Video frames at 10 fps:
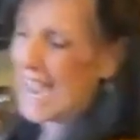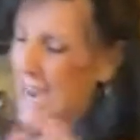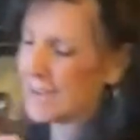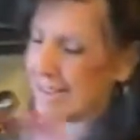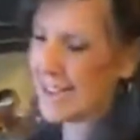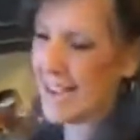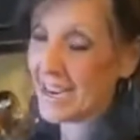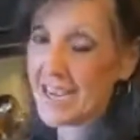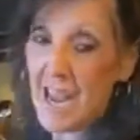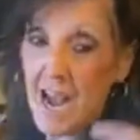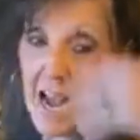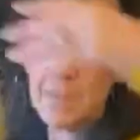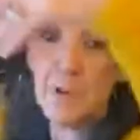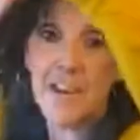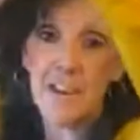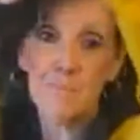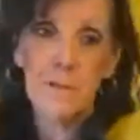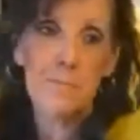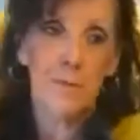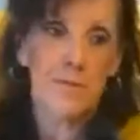outside, I'm going to have
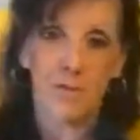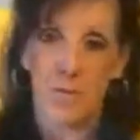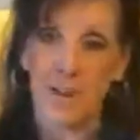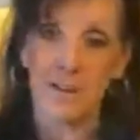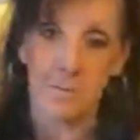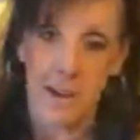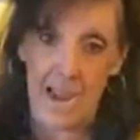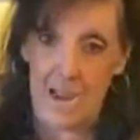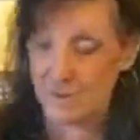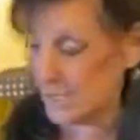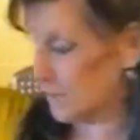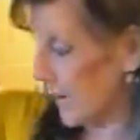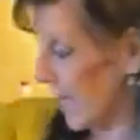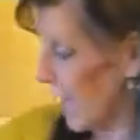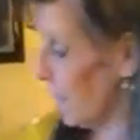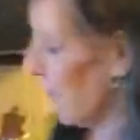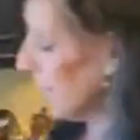people surrounding my house.